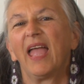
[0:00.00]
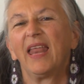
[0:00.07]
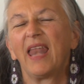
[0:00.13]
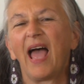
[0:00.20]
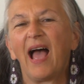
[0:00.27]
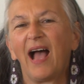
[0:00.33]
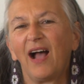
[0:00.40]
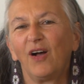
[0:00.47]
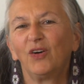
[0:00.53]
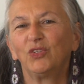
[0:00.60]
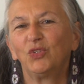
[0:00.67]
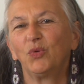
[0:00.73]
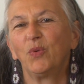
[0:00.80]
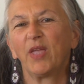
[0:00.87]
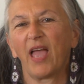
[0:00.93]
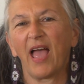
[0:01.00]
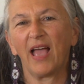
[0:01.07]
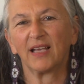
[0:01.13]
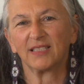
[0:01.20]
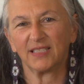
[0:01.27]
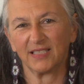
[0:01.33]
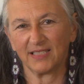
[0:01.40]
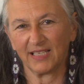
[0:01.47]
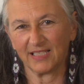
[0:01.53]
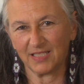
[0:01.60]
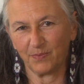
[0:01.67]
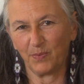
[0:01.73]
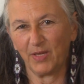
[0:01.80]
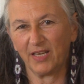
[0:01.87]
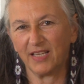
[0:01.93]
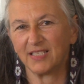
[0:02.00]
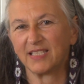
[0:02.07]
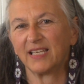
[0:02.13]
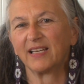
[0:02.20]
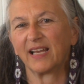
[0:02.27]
And how do we access experience